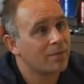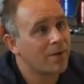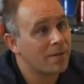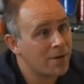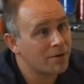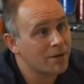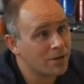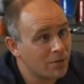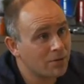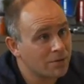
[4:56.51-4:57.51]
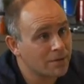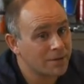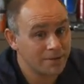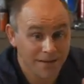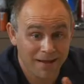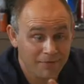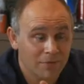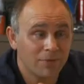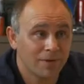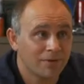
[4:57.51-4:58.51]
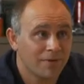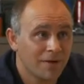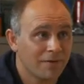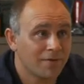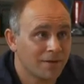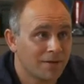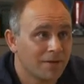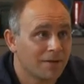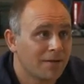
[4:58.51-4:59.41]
Primarily your and everyone's safety.